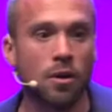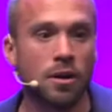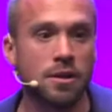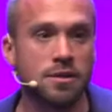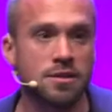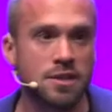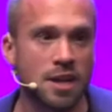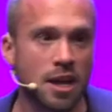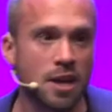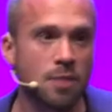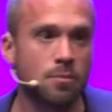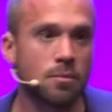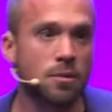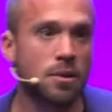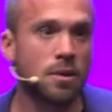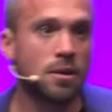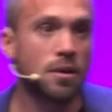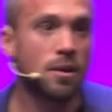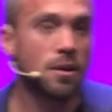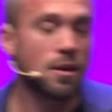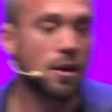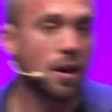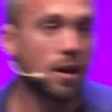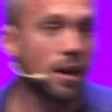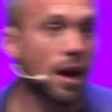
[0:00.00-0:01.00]
time,
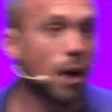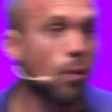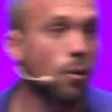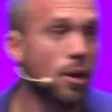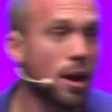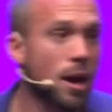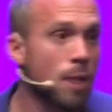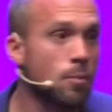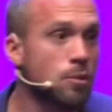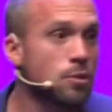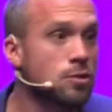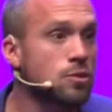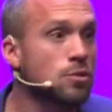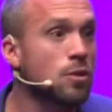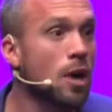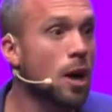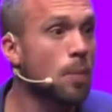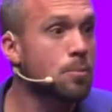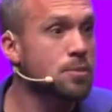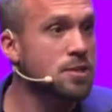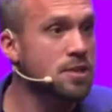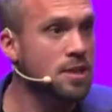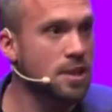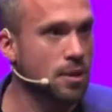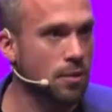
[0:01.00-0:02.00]
and how we're able to
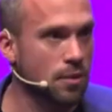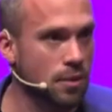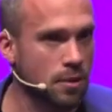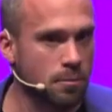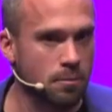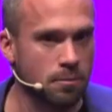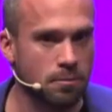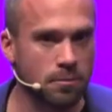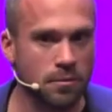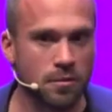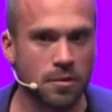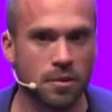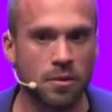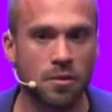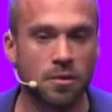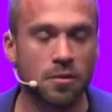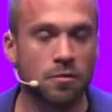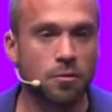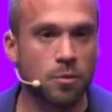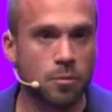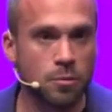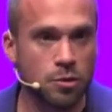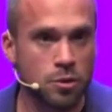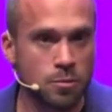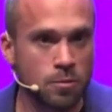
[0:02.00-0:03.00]
upskill them
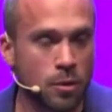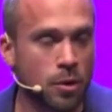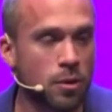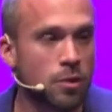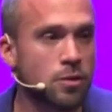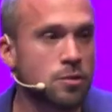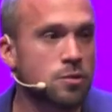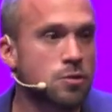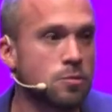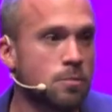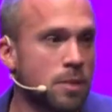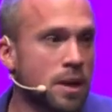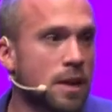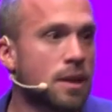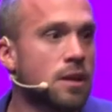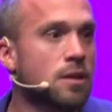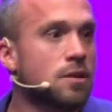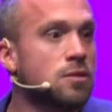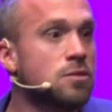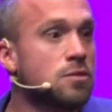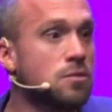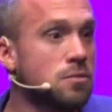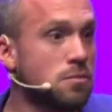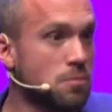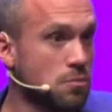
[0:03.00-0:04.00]
from small to bigger
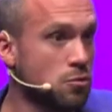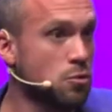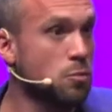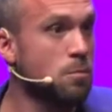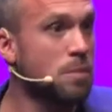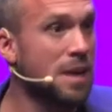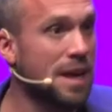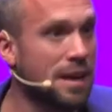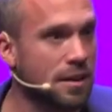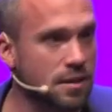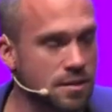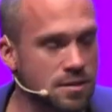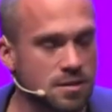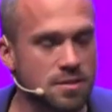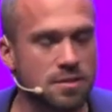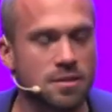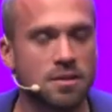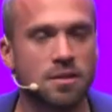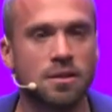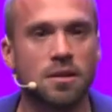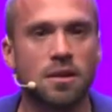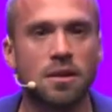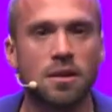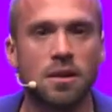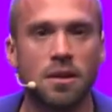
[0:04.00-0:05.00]
to biggest.
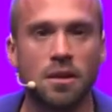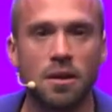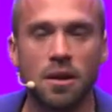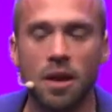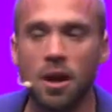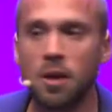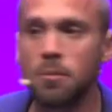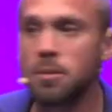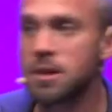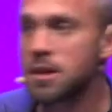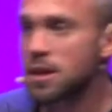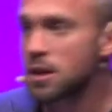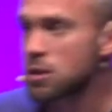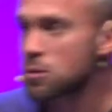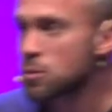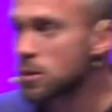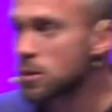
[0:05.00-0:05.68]
Uh, because we